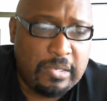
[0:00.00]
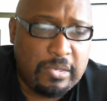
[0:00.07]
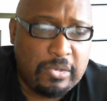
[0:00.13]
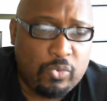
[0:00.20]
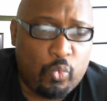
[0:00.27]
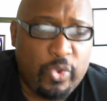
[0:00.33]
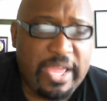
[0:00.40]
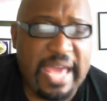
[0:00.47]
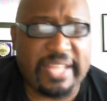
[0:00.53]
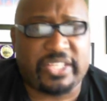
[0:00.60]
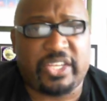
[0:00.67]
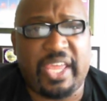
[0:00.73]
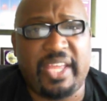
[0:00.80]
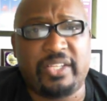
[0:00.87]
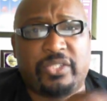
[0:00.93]
We got to
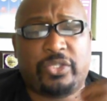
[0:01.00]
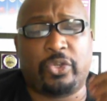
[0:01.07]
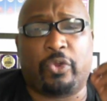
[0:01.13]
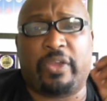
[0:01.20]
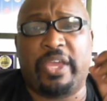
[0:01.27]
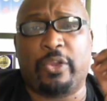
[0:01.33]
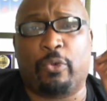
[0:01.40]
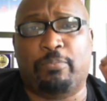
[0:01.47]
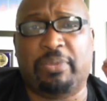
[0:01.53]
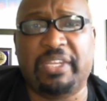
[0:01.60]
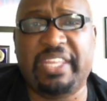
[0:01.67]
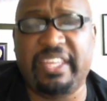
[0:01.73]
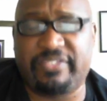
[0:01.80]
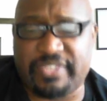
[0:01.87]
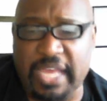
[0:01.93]
change your inner
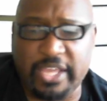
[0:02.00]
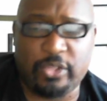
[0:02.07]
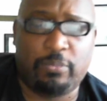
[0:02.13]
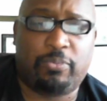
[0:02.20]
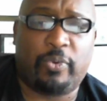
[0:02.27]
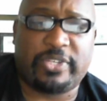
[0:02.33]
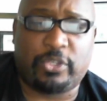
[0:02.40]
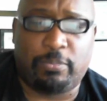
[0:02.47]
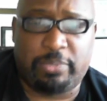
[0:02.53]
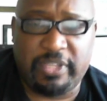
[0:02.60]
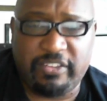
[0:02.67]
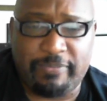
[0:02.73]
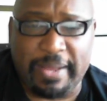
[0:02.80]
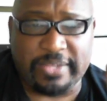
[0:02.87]
beliefs, what you believe about